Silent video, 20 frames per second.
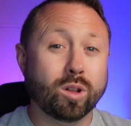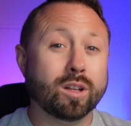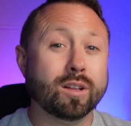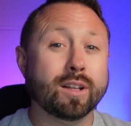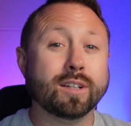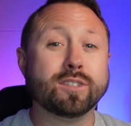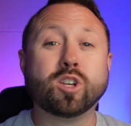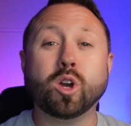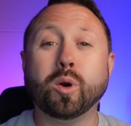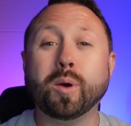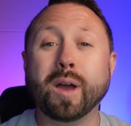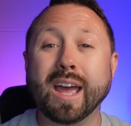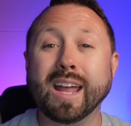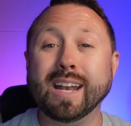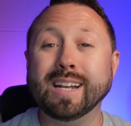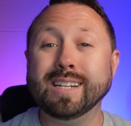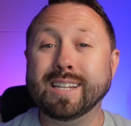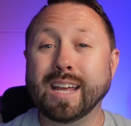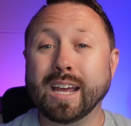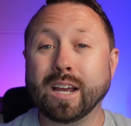Let's go ahead
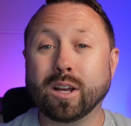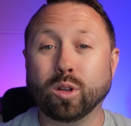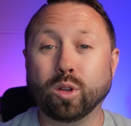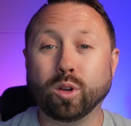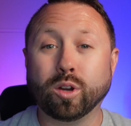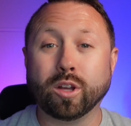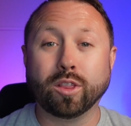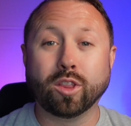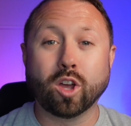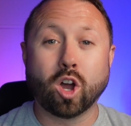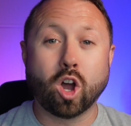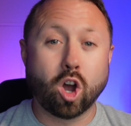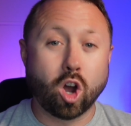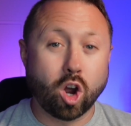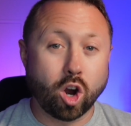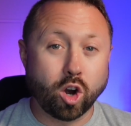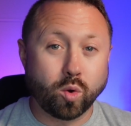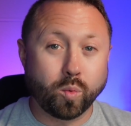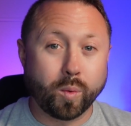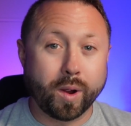and take a look at the
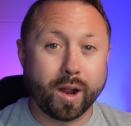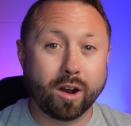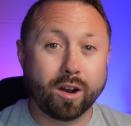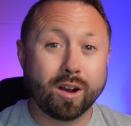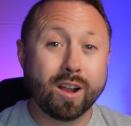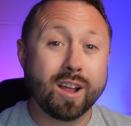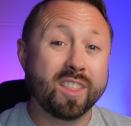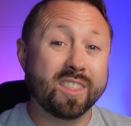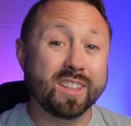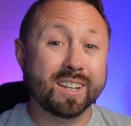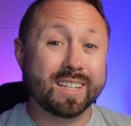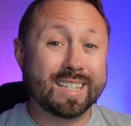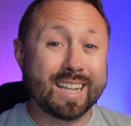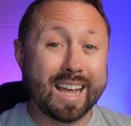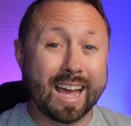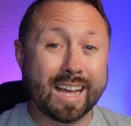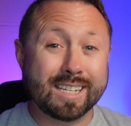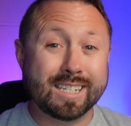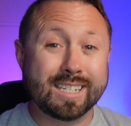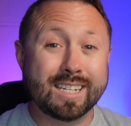hardware, the
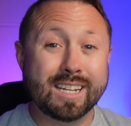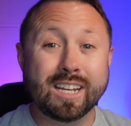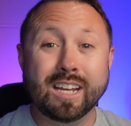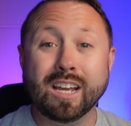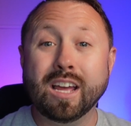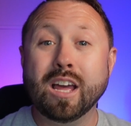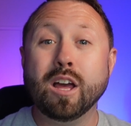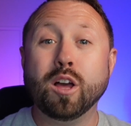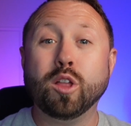testing,